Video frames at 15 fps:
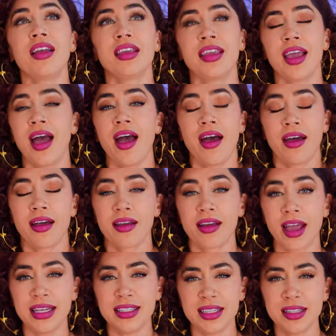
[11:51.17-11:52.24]
yeah,
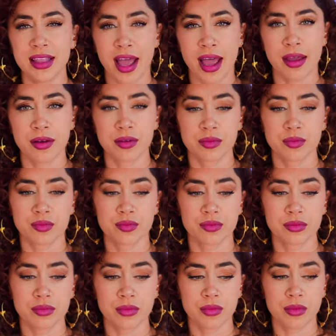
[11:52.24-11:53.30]
I did that.
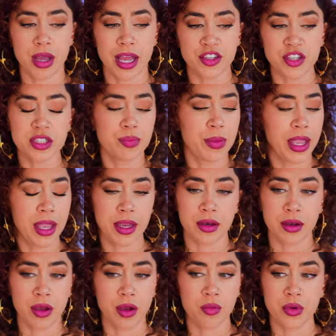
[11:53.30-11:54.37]
I just
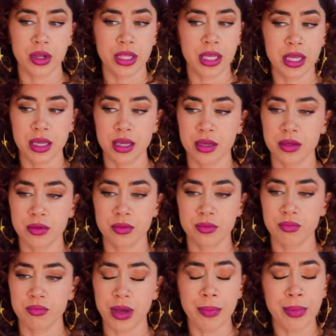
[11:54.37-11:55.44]
made a really,
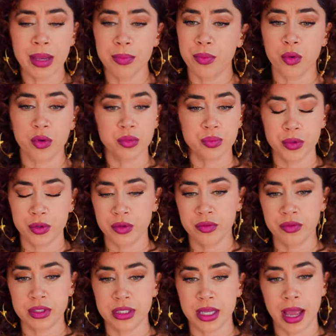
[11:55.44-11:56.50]
I made bold
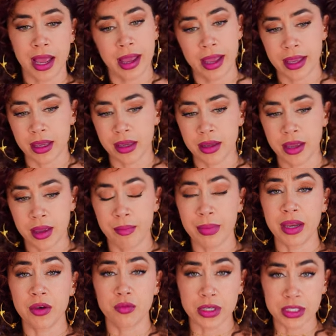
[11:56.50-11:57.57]
moves. I
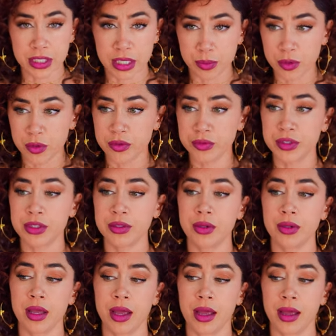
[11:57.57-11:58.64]
made risky moves
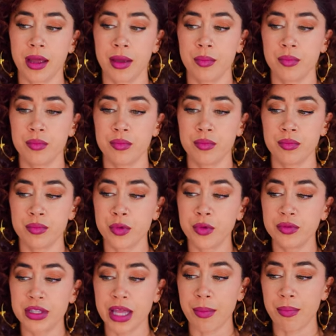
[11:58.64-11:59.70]
um,
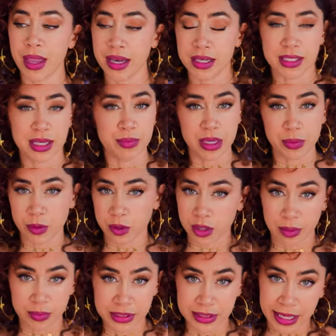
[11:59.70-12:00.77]
moves that made some people
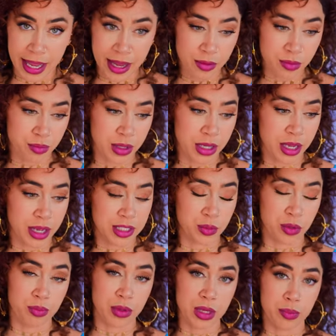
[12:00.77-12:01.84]
upset because
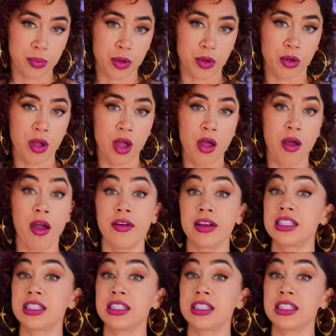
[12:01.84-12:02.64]
when people are